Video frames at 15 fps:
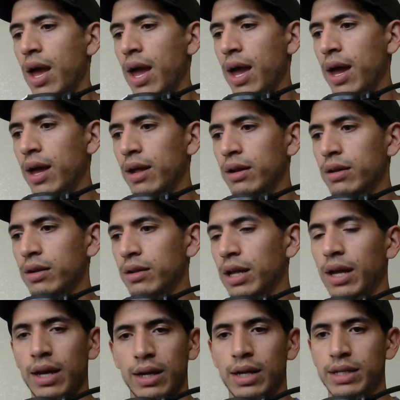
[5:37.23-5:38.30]
And
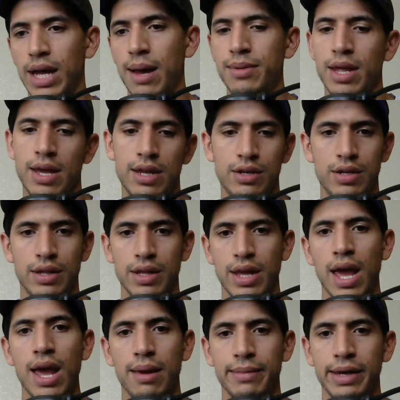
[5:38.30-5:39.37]
they adapt that into the
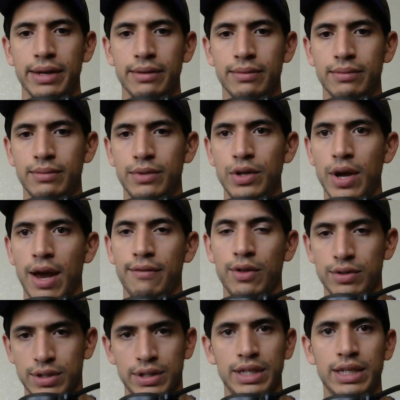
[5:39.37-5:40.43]
game, and you have
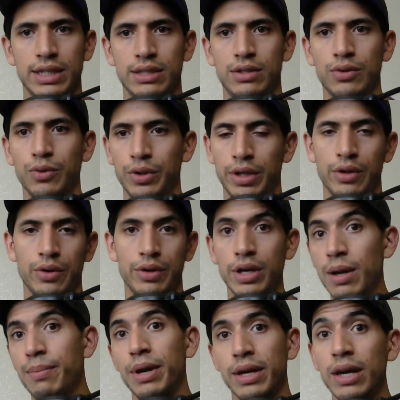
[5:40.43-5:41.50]
those elitists who will either
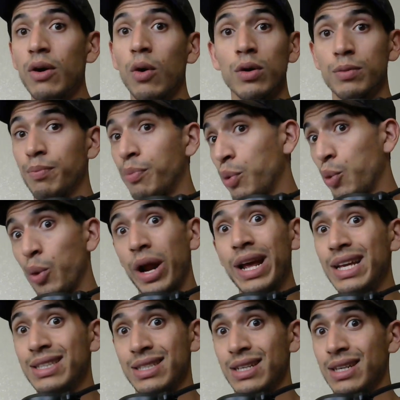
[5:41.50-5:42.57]
nitpick it or
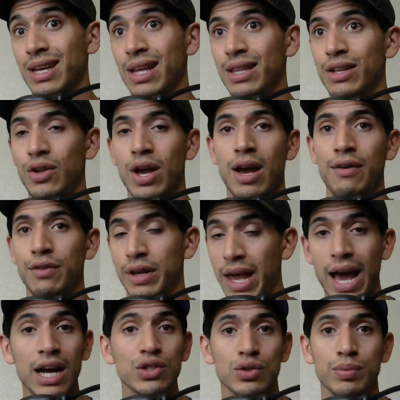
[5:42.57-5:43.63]
praise it, and then you have a
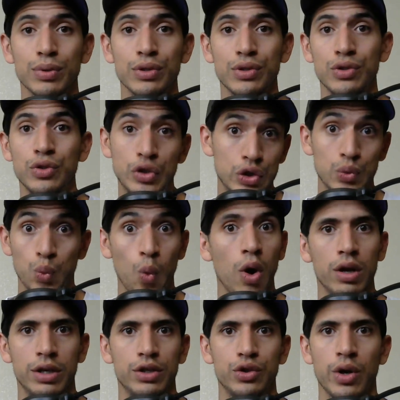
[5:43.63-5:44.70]
casual person who just
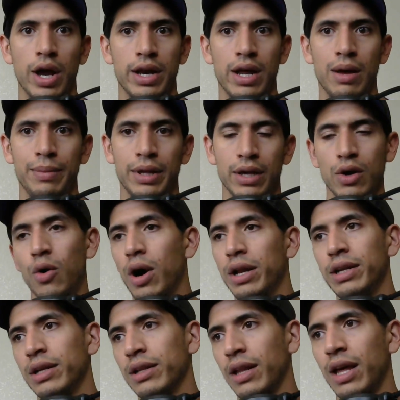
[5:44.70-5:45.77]
wanted to try it out and be like, oh, I
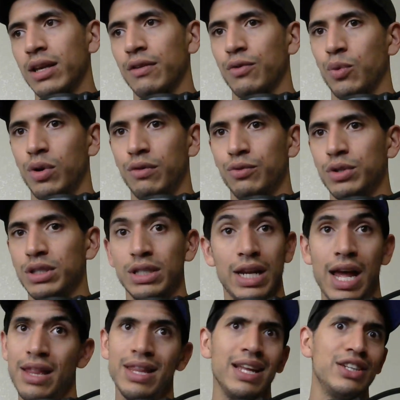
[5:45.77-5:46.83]
didn't like it for whatever reason,
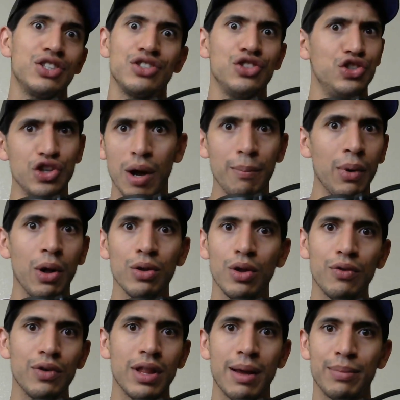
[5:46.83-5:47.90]
and they just jump all
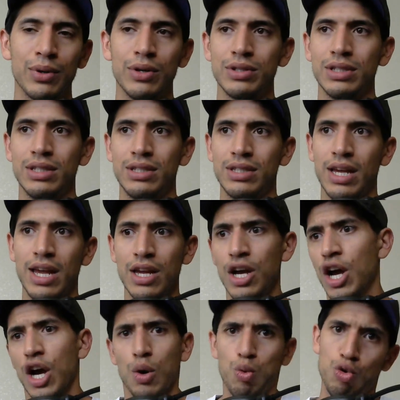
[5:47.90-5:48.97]
over that person and say,
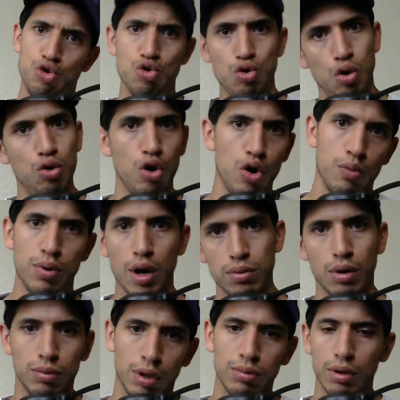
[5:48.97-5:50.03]
well, you don't know, blah
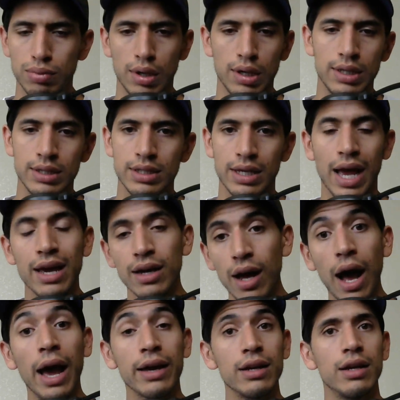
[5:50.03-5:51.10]
blah blah blah blah. And it's like,
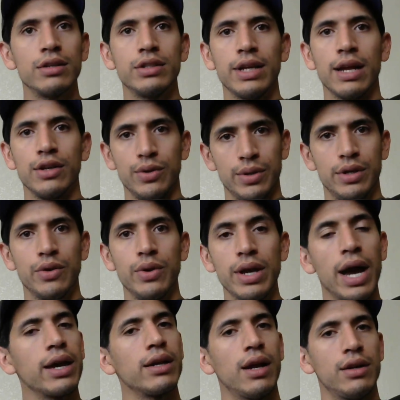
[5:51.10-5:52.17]
I can understand to a degree.
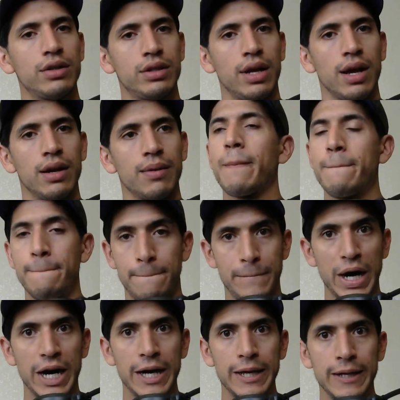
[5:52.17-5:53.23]
I can understand,
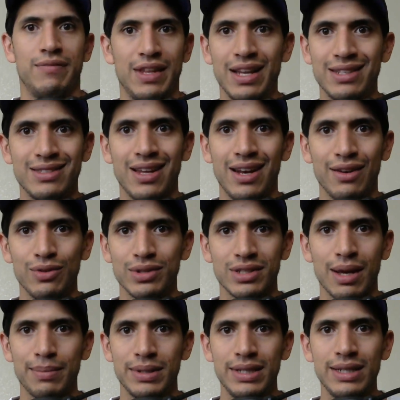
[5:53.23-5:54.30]
but it's not everyone's
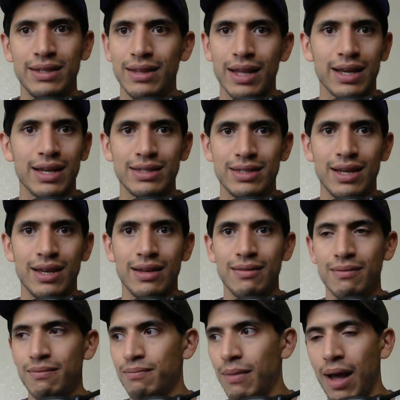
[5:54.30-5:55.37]
cup of tea. Like I said,
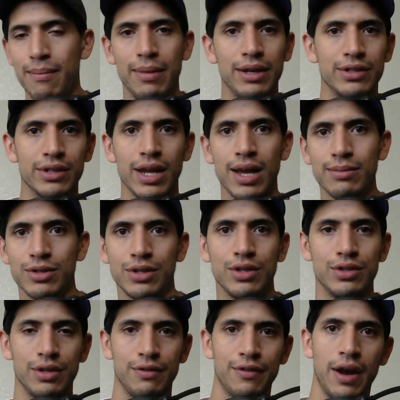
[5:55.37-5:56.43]
my major games are
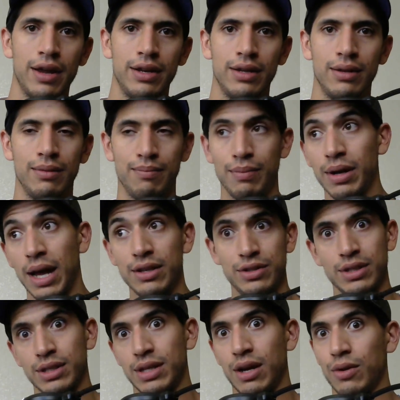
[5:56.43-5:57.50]
usually fighting, but as
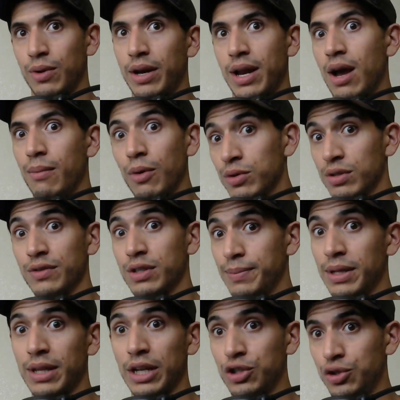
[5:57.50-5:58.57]
you can tell right now, most of it's
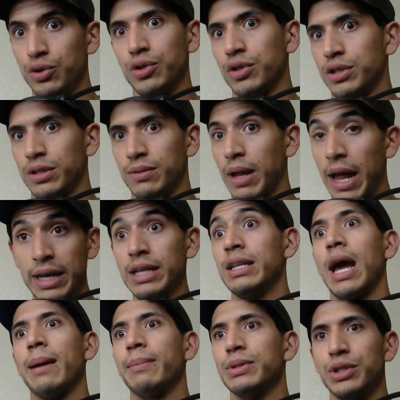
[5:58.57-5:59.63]
been like shooters, and any
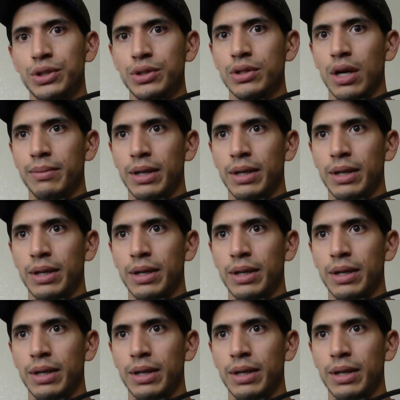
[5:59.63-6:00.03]
type of shooter.